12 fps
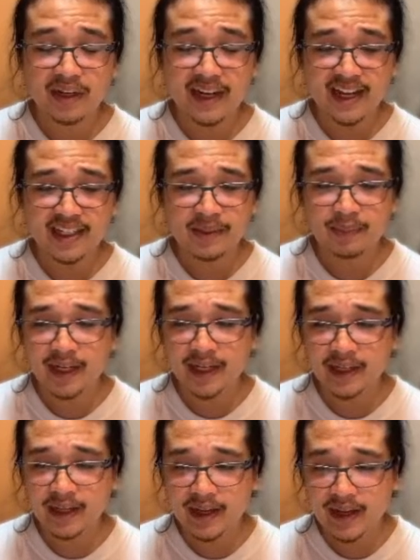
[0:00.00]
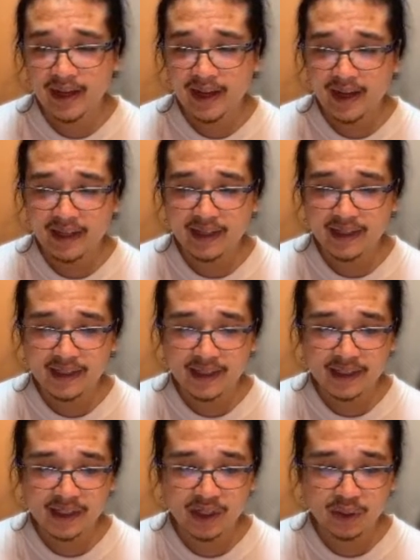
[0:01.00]
guess bleed, and this
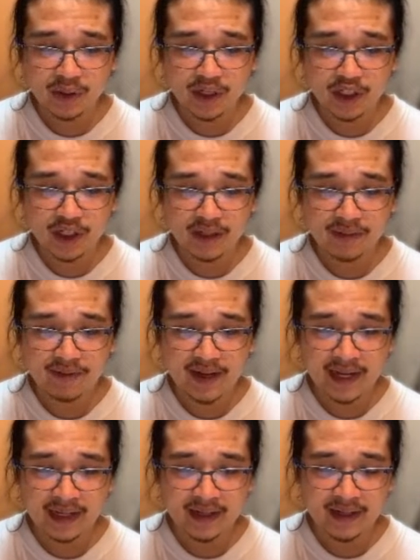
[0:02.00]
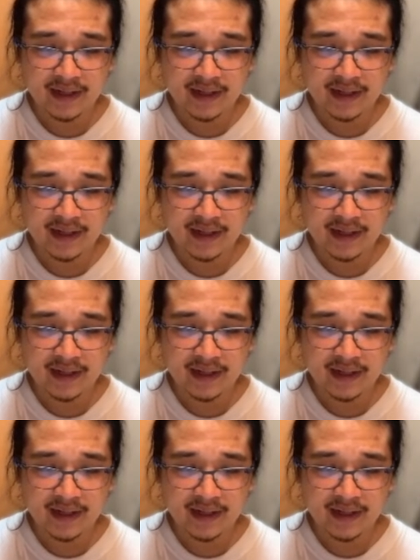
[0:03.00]
is the original file.